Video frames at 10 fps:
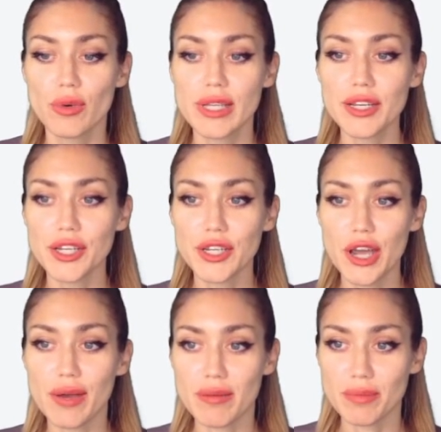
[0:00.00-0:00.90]
We're then going to
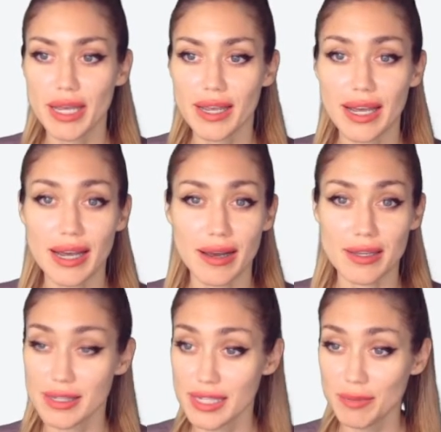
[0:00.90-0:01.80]
go and pick
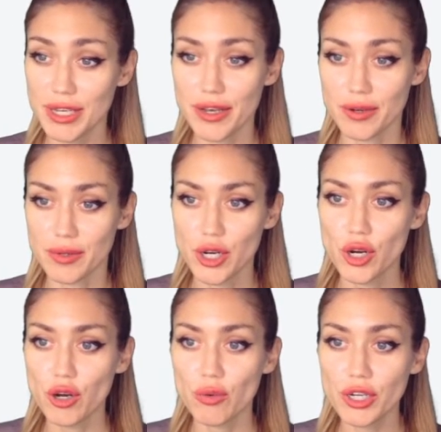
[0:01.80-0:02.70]
a CPU.
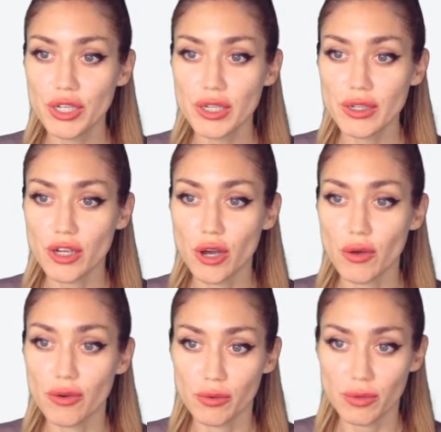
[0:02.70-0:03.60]
We're going to
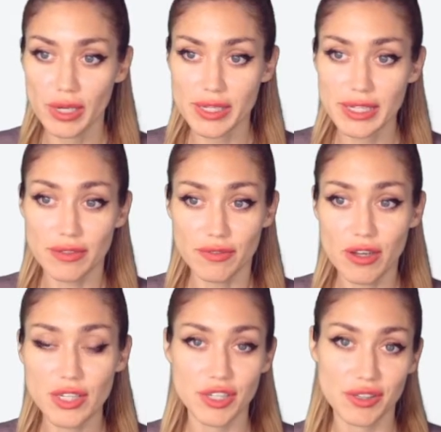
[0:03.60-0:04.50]
go, it
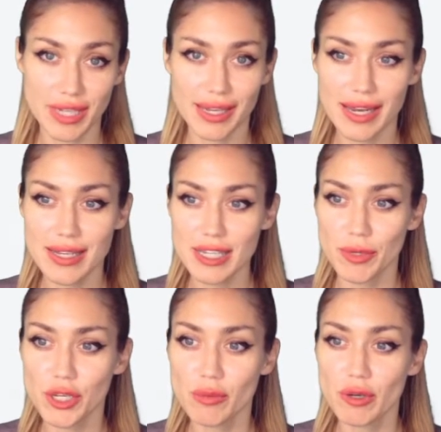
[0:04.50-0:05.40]
defaults to dedicated
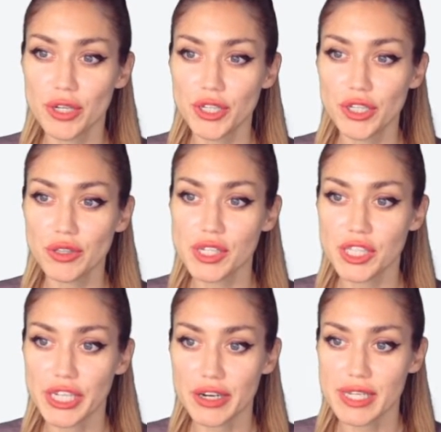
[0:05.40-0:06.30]
CPU, but we're going to go to the
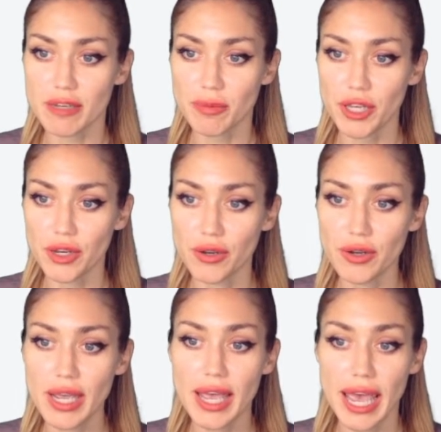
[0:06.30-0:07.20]
shared
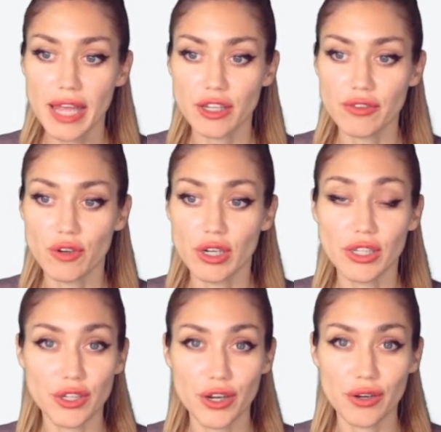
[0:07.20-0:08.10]
CPU and look for
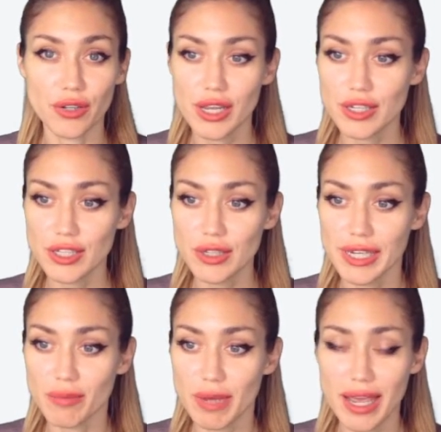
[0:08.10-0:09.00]
Linode 2
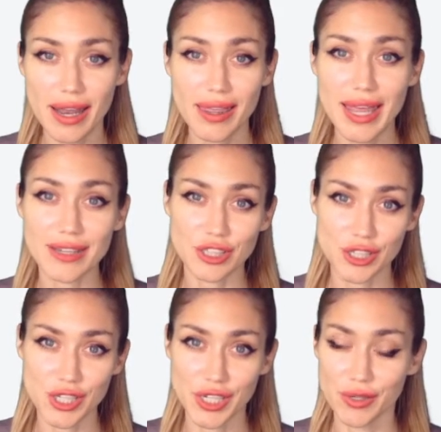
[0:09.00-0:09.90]
gigabyte. That
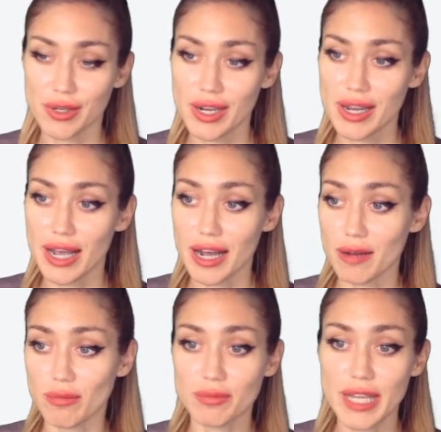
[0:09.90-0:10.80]
should do,
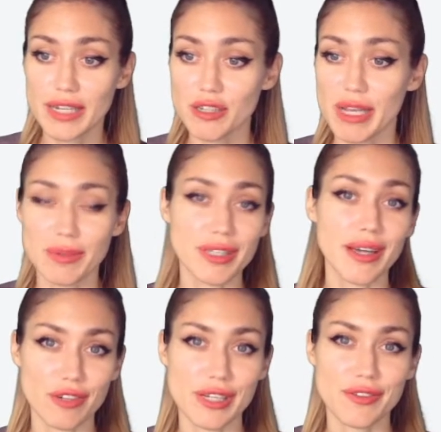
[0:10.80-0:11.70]
um, that should be able to
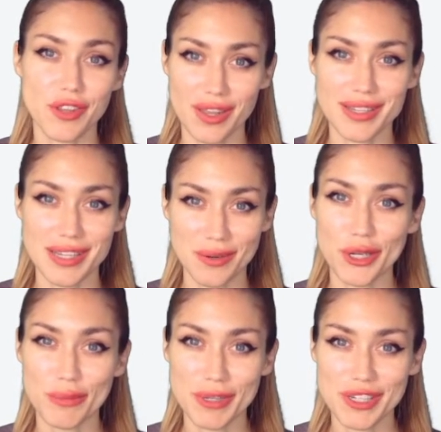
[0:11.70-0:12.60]
cover us for the things that we're
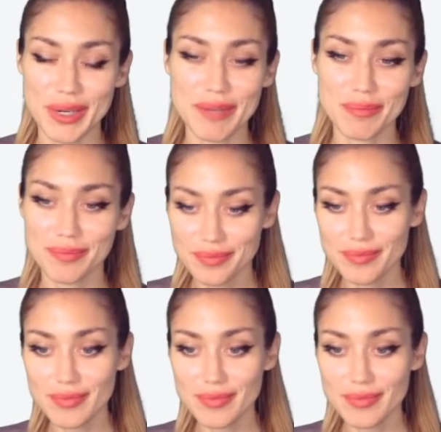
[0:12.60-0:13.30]
going to be doing.